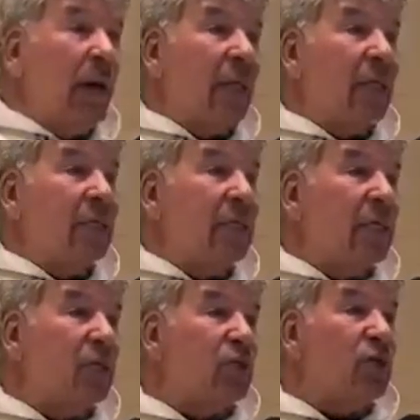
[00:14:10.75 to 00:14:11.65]

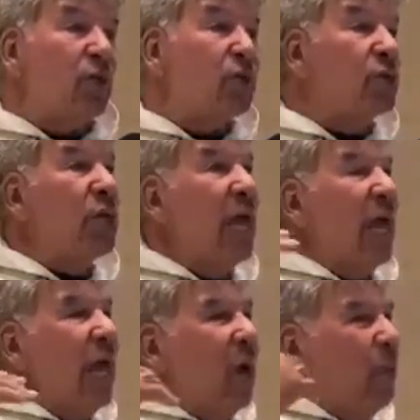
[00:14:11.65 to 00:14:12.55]
politics, church,
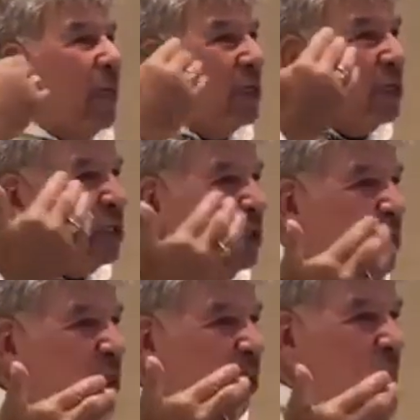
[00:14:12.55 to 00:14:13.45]
we are
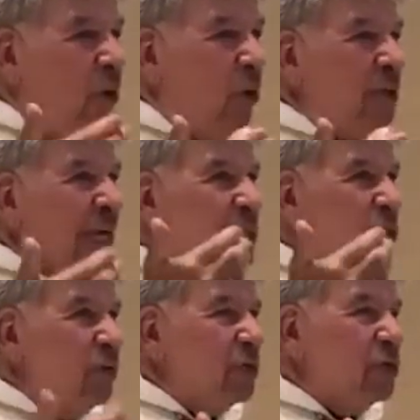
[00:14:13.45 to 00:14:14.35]
still called as
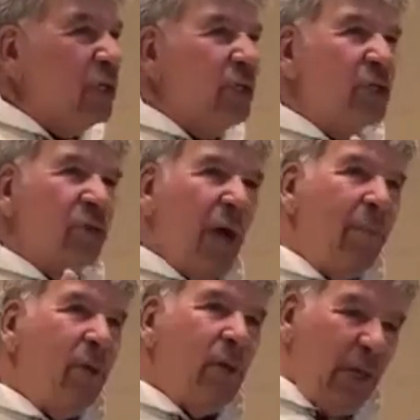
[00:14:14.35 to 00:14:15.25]
Christians to
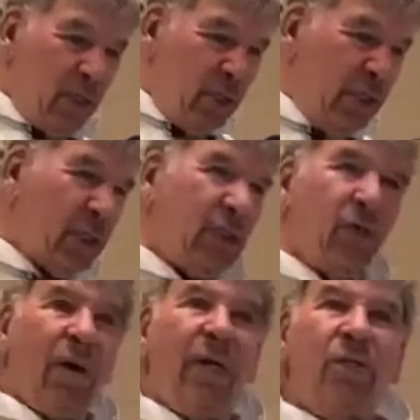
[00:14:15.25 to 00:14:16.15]
emulate Jesus
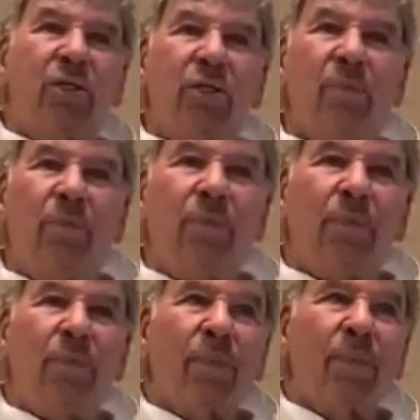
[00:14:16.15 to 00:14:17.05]
Christ,
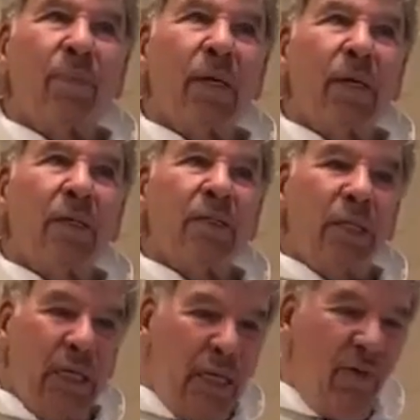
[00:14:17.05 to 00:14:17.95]

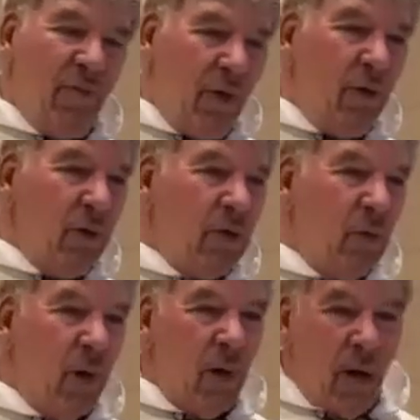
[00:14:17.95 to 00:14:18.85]
to give those
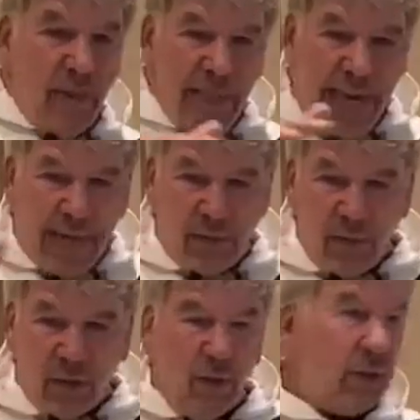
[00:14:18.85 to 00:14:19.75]
who are on the
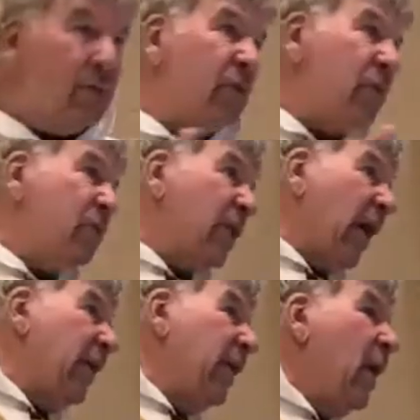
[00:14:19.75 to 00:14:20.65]
outskirts of
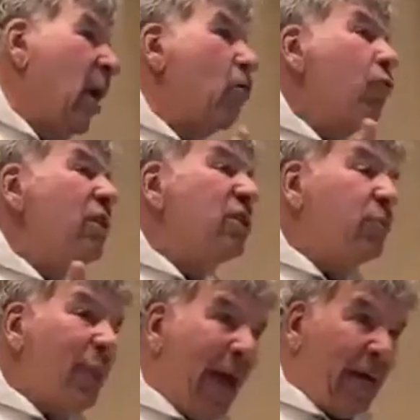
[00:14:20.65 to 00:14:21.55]
society
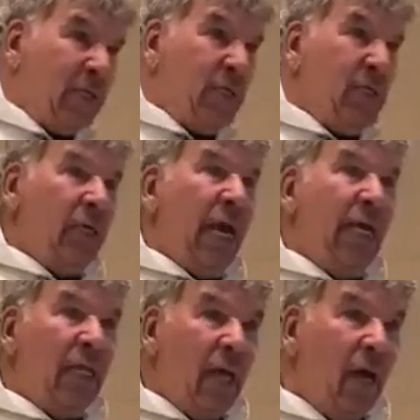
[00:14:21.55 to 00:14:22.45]
respect
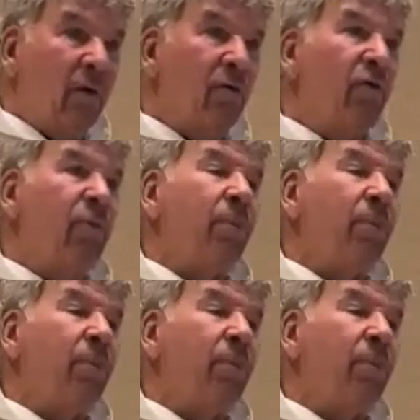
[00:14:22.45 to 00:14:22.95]
and love,